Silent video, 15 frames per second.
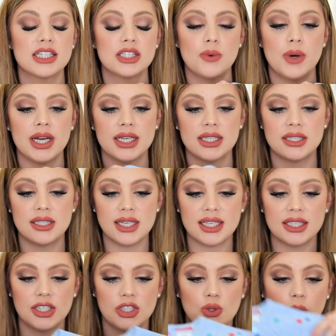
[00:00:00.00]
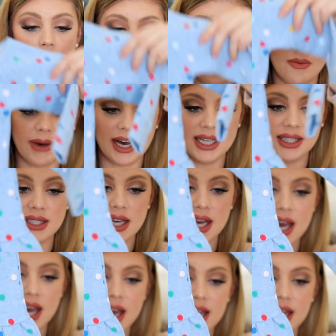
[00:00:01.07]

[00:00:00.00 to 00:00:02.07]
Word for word: This one is 6 to 12 months.